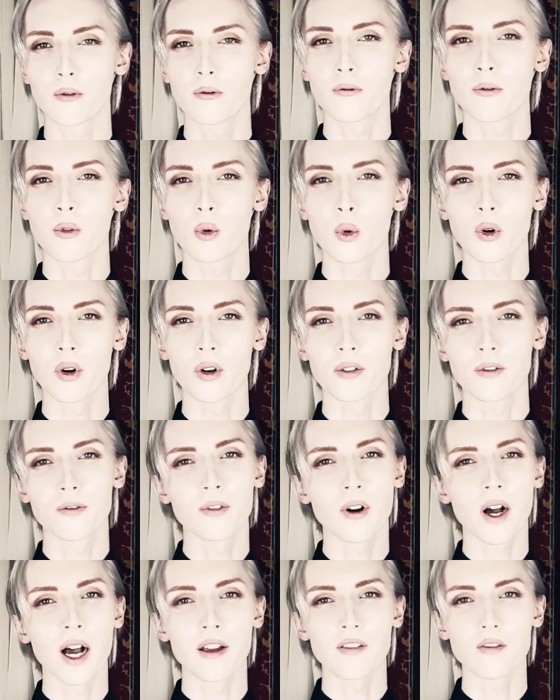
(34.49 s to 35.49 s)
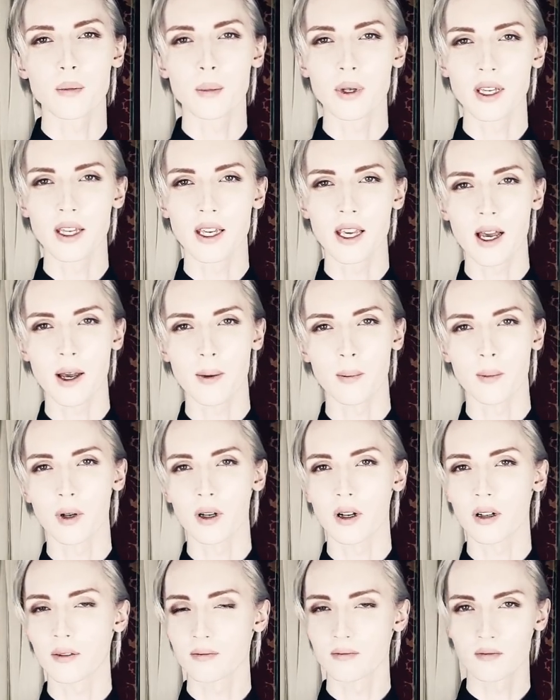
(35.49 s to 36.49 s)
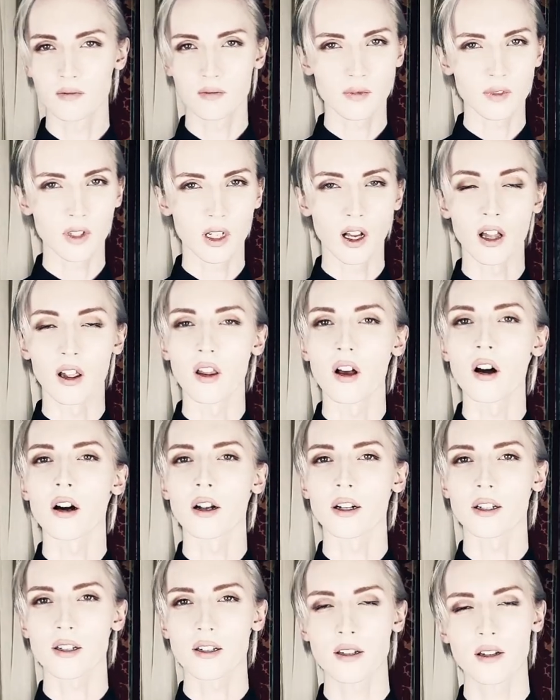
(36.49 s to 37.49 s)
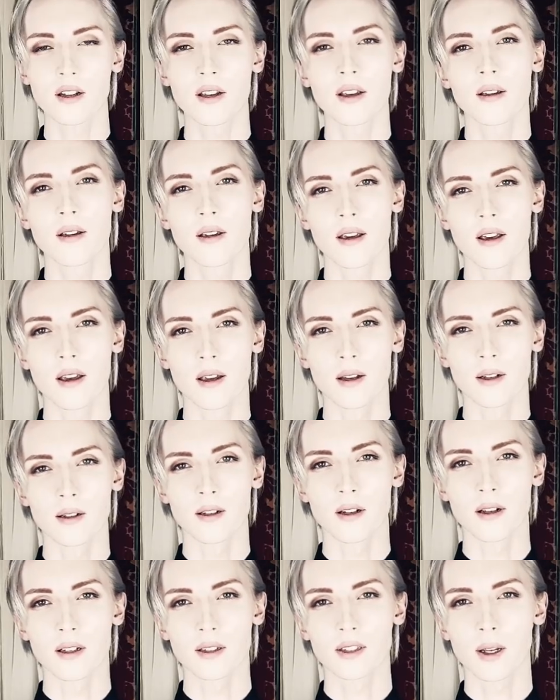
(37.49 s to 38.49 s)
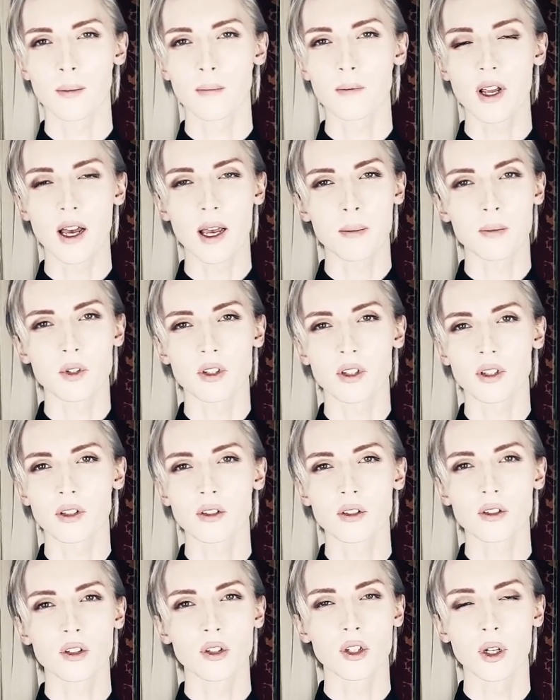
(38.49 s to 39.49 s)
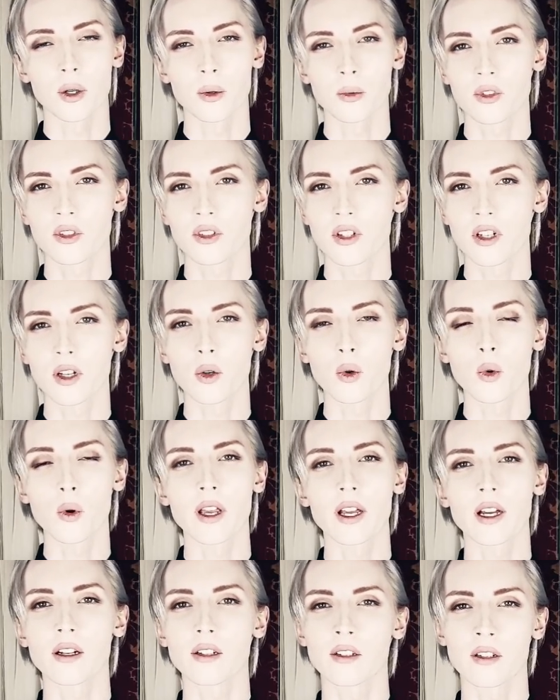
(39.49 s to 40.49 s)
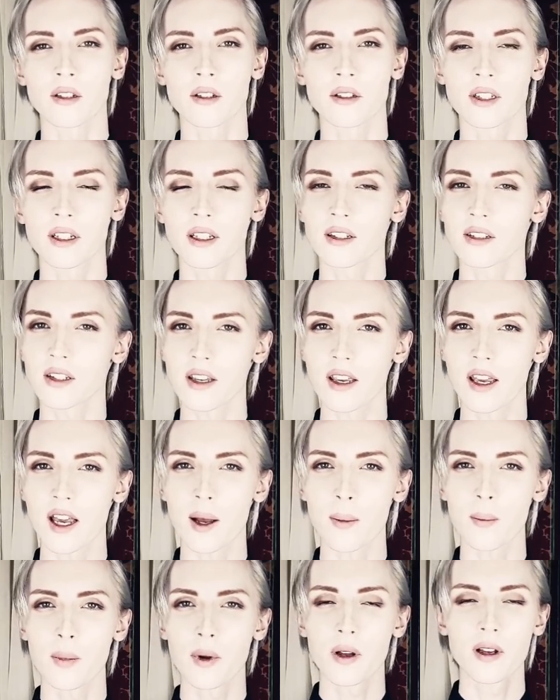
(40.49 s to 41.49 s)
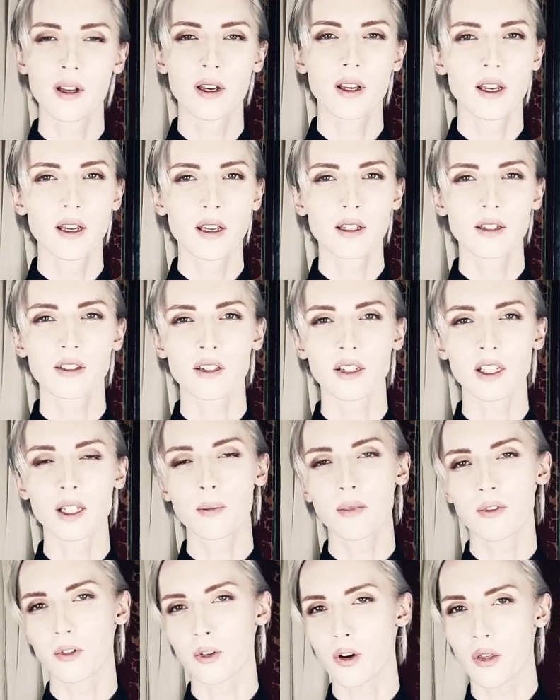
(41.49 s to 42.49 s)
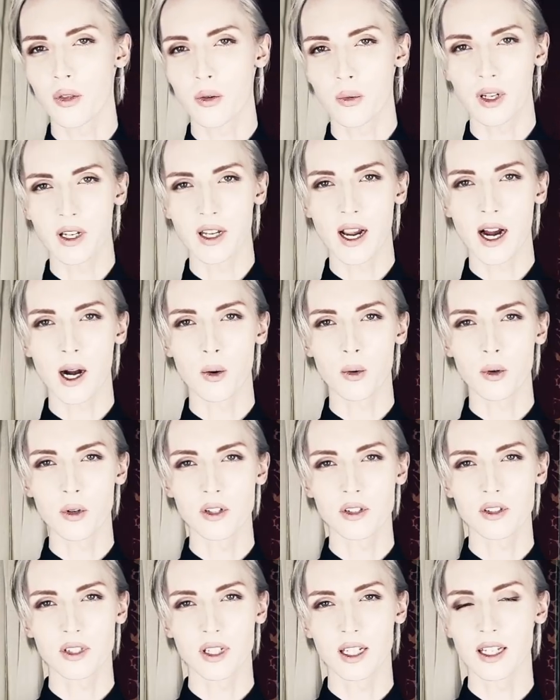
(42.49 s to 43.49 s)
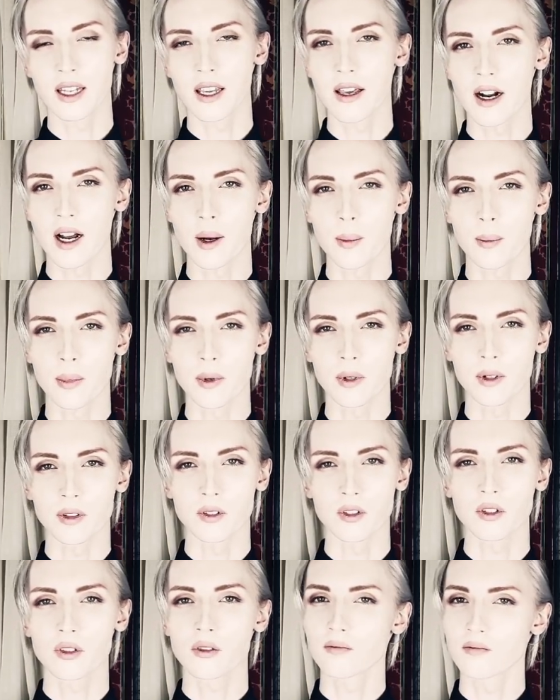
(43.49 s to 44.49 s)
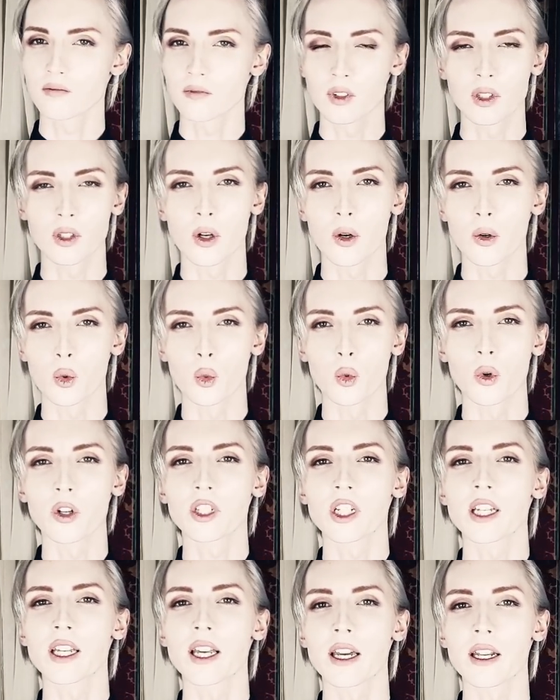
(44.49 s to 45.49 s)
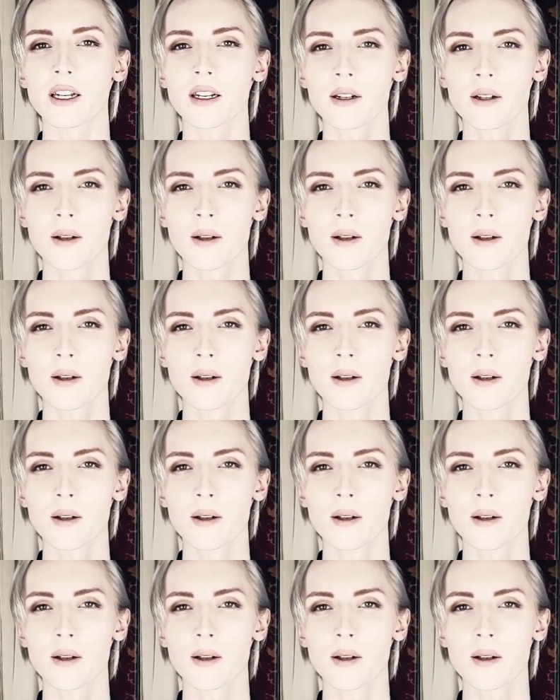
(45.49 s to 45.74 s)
4 or 5 p.m. a lot, and sometimes just stay awake until 6 a.m., sleep for 3 hours, then get up and go to work again